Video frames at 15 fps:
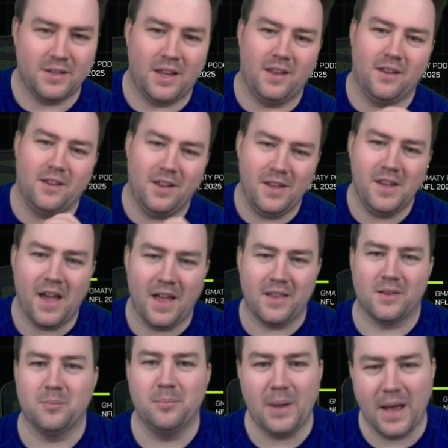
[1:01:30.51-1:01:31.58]
He
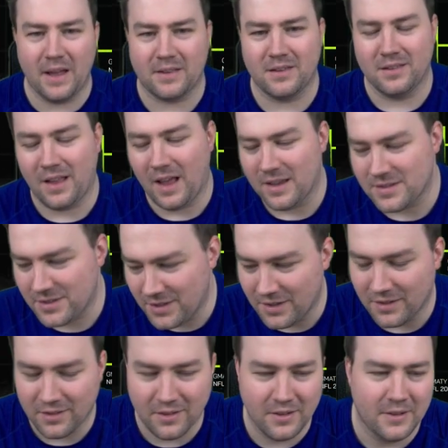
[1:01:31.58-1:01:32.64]
had bad last year.